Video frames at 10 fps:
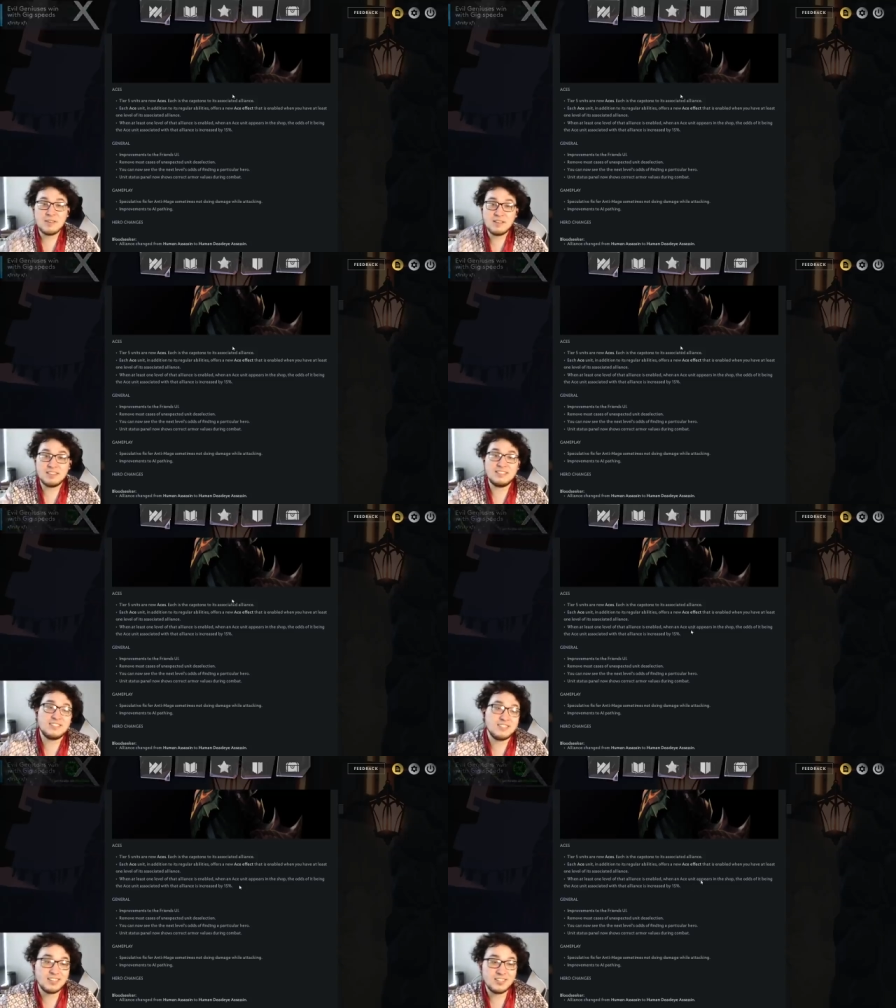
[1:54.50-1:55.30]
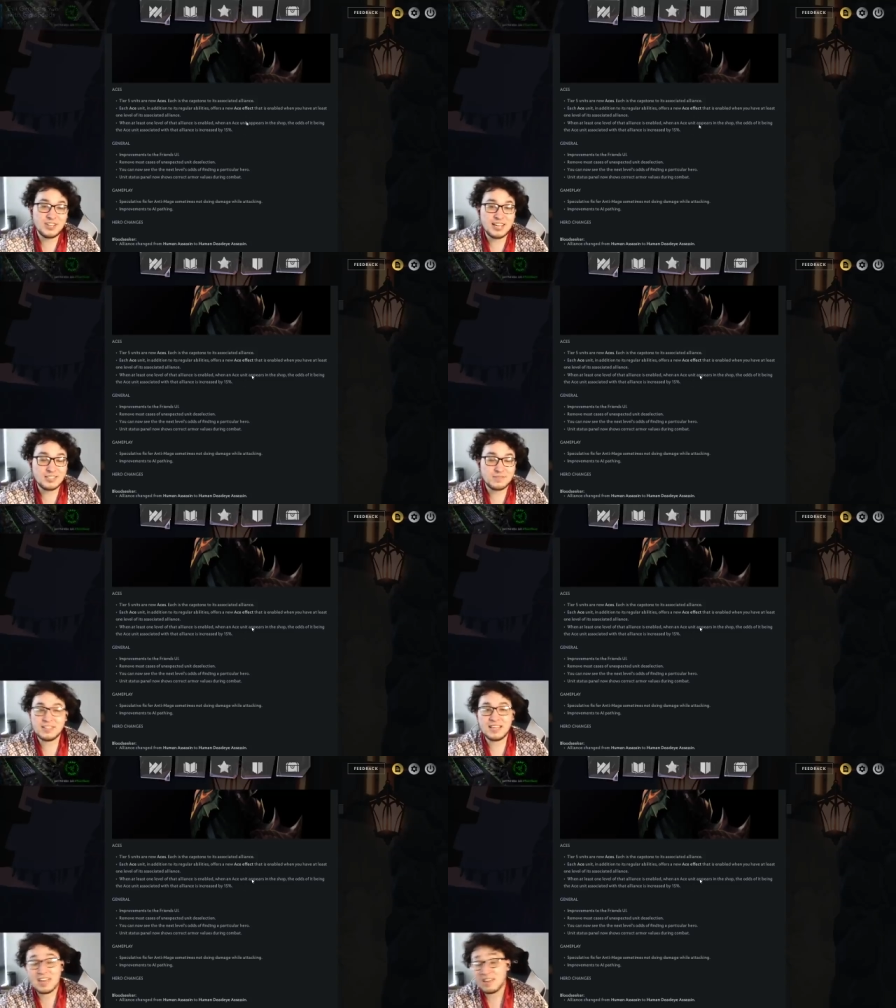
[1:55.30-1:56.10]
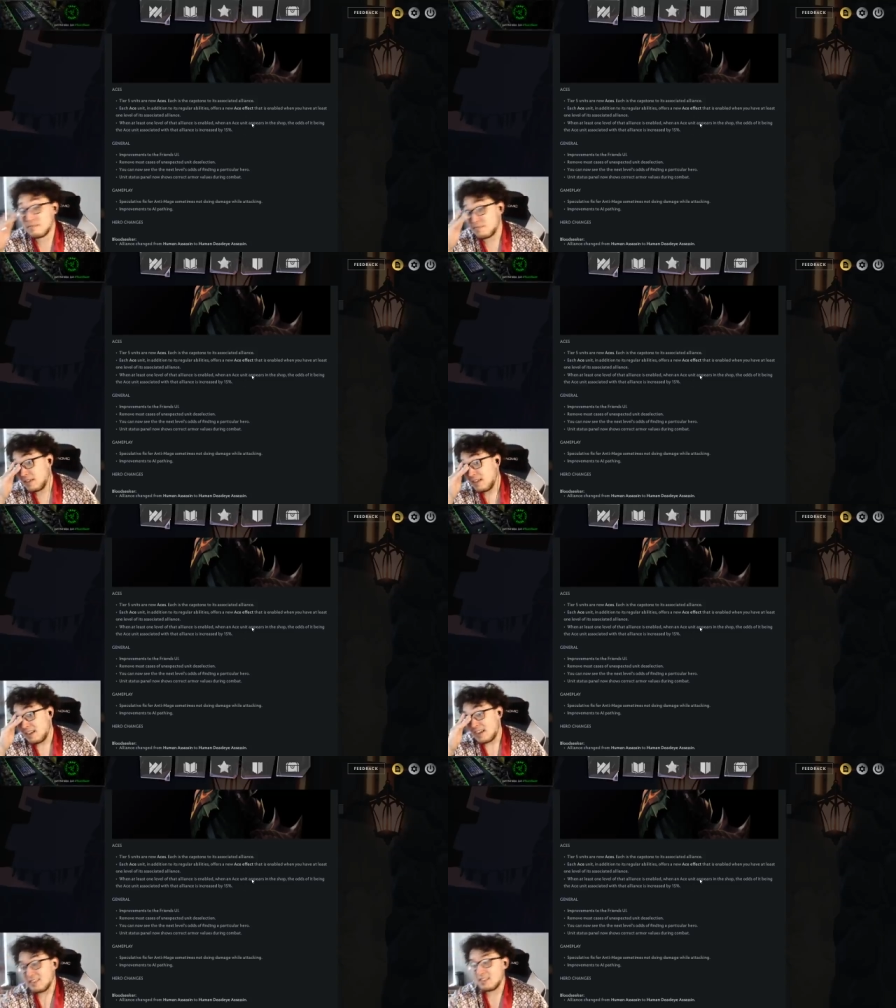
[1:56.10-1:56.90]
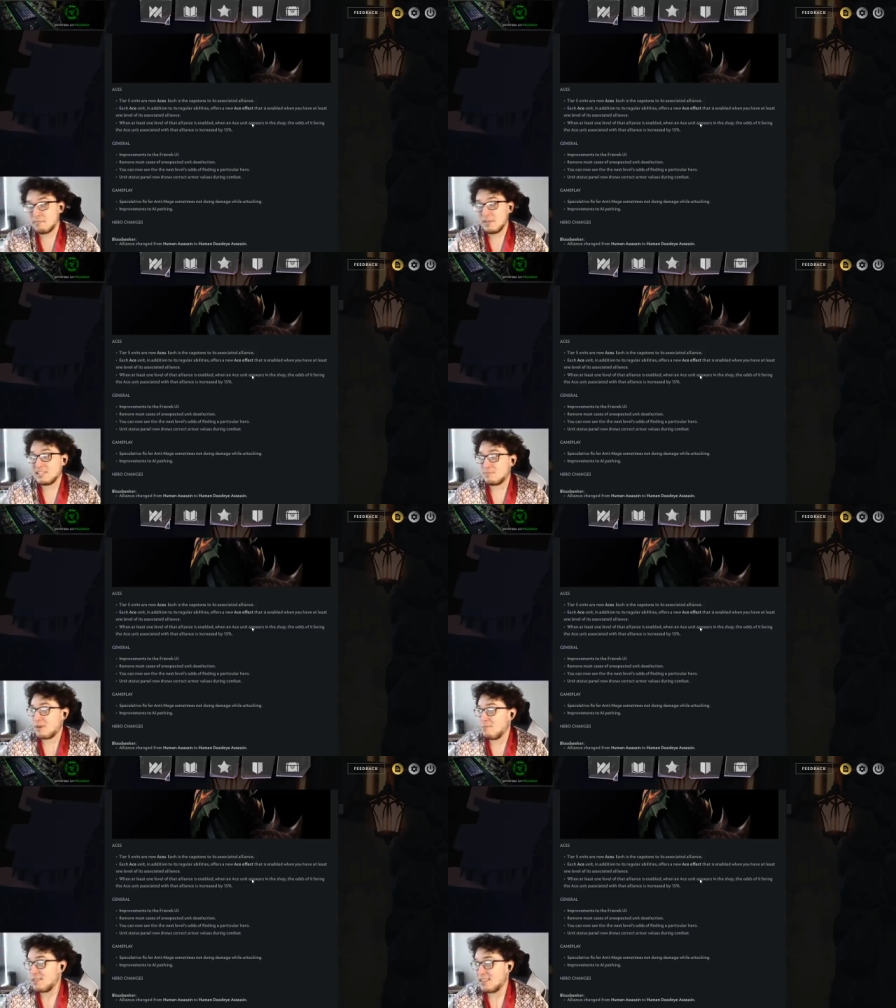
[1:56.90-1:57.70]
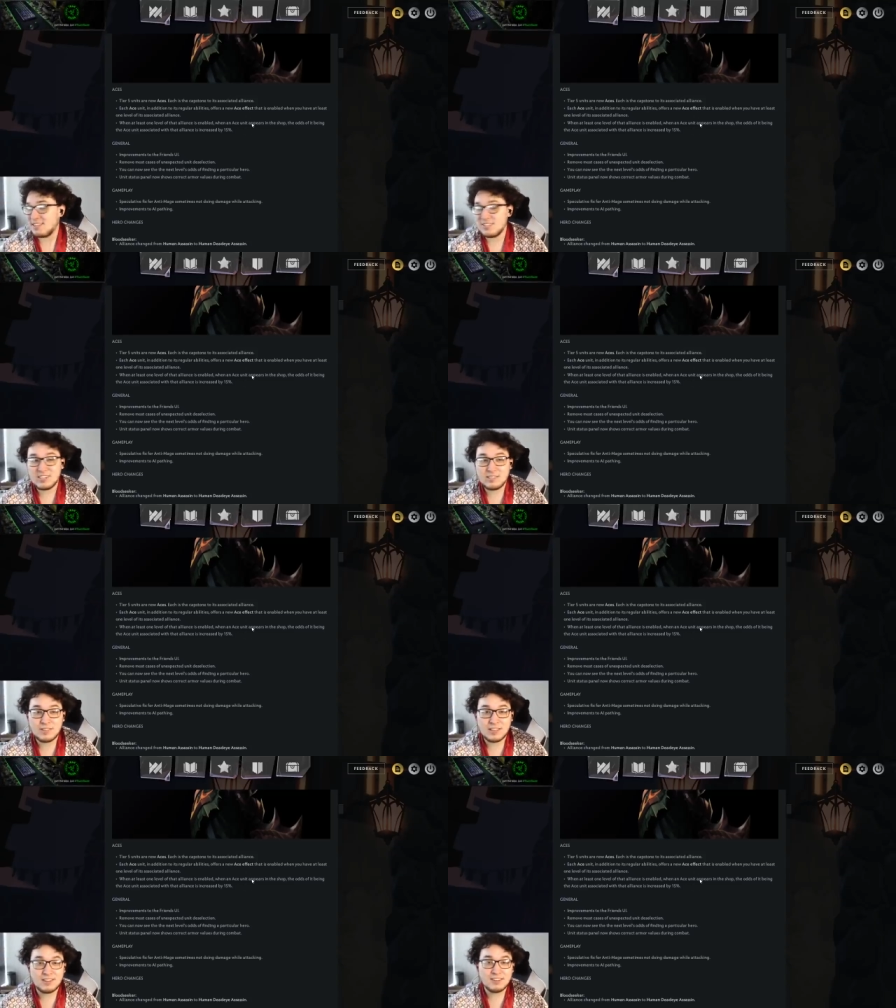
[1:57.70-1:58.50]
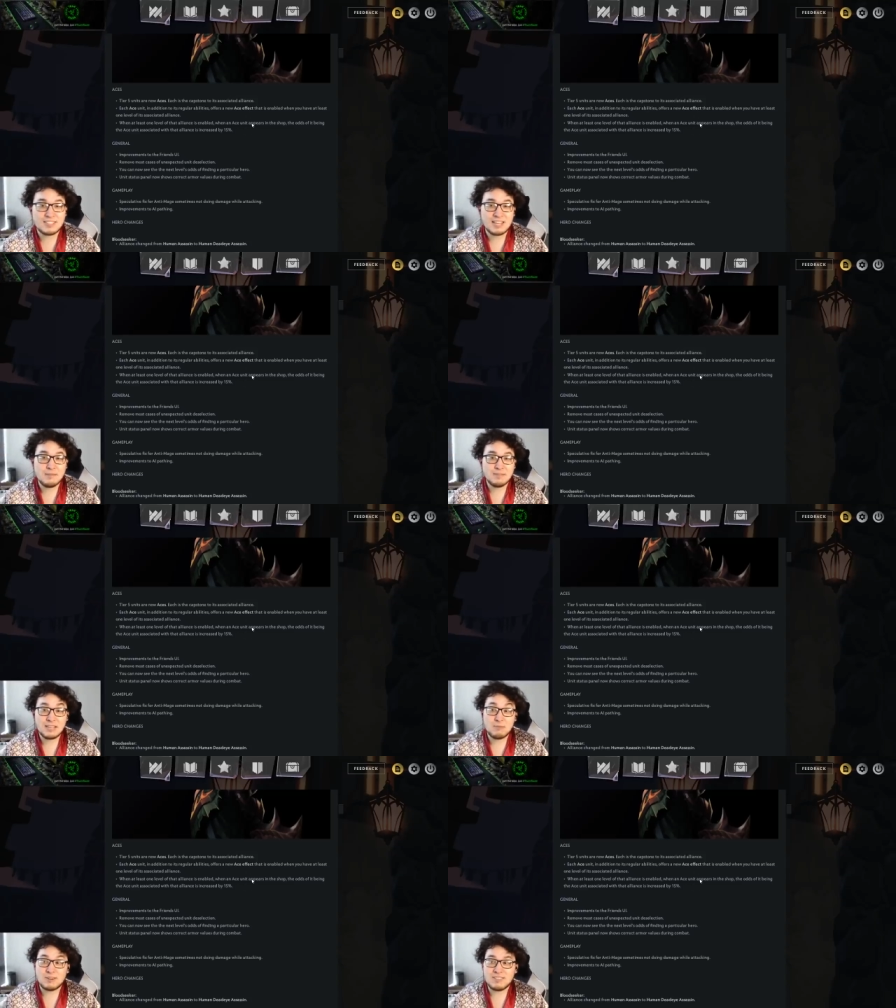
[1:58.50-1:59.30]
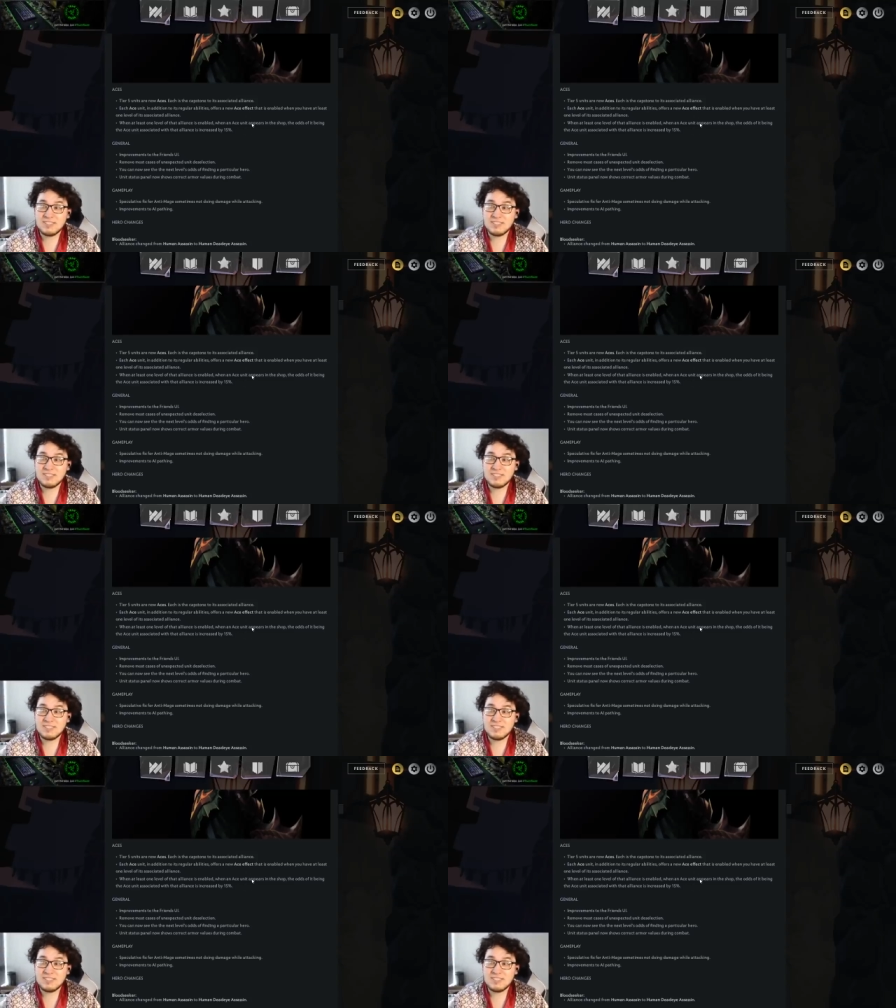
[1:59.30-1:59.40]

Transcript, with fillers: I think this is a good change for the game. I think the biggest problem with legendaries for the longest time is they weren't